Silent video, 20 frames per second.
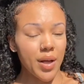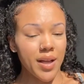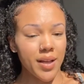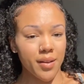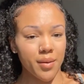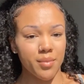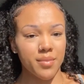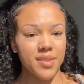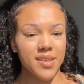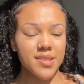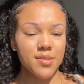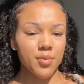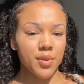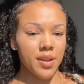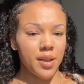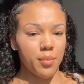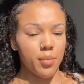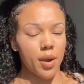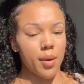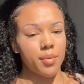Um, this one
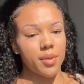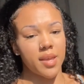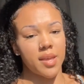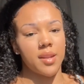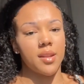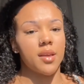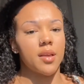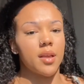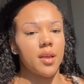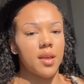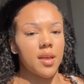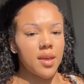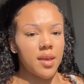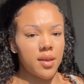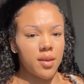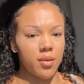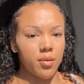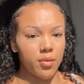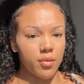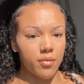I'm probably gonna
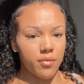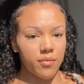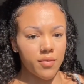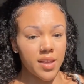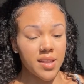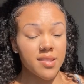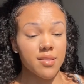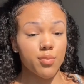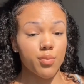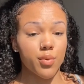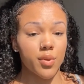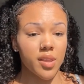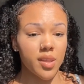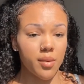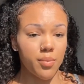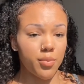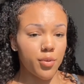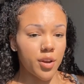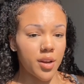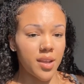give, it's really
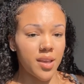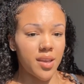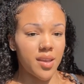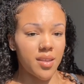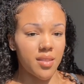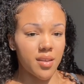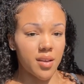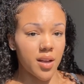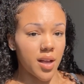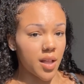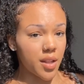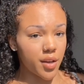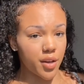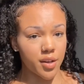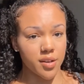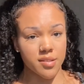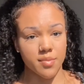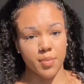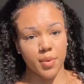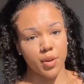pretty, the color
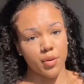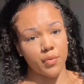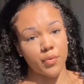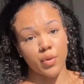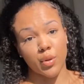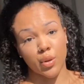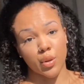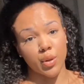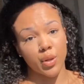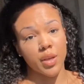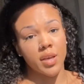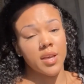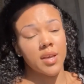is beautiful,